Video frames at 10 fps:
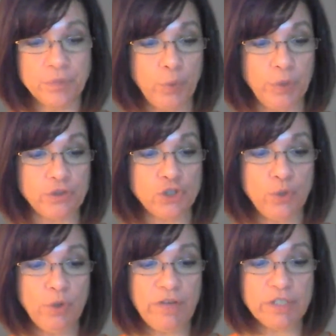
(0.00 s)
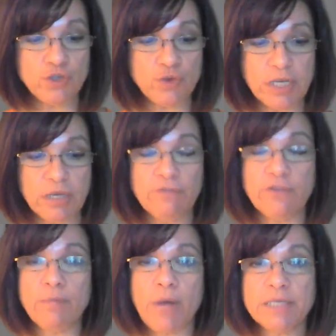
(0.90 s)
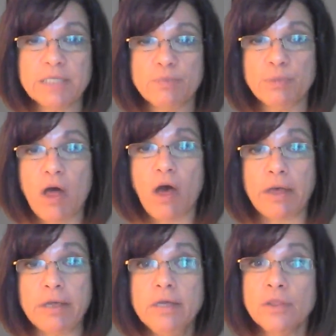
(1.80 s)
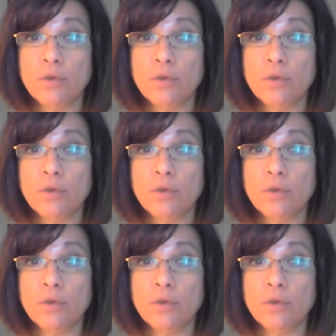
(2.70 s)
With two of us drinking from my supply,